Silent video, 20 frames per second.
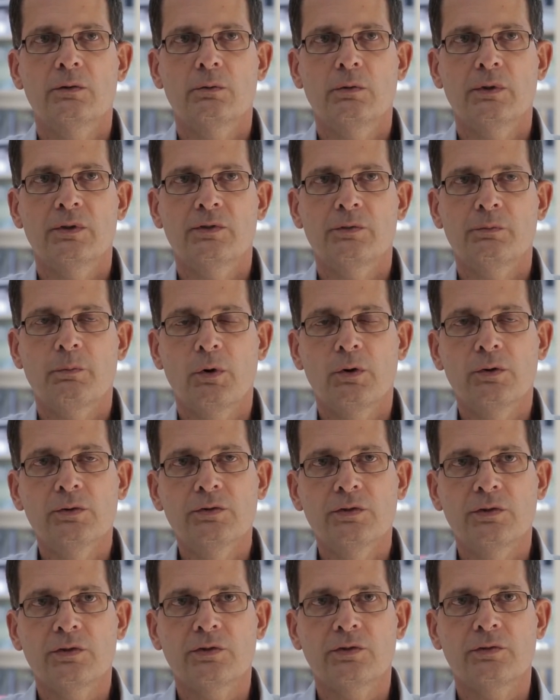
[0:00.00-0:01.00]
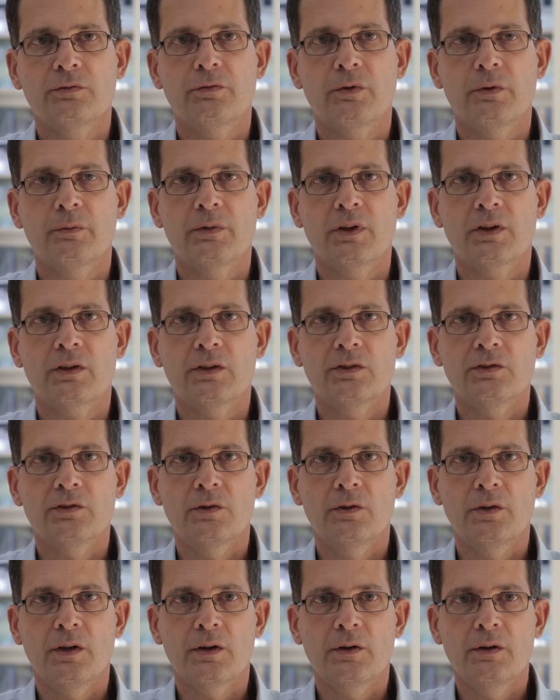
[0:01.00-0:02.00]
responses from the
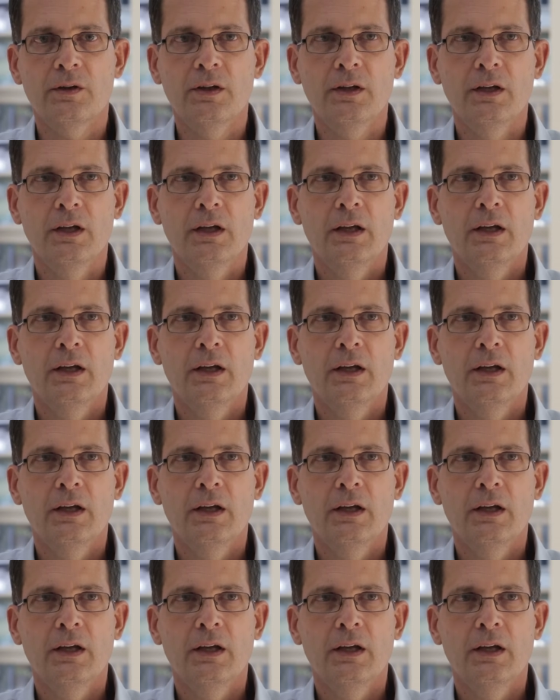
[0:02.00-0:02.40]
questionnaire,